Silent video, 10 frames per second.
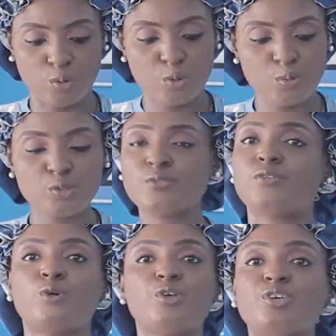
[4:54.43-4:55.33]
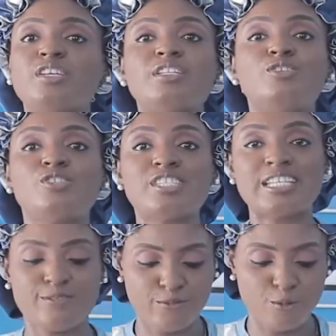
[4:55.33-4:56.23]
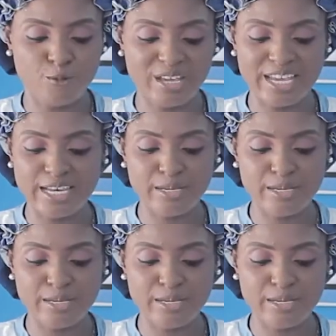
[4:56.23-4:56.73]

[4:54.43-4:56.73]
All-purpose flour, you can use it for any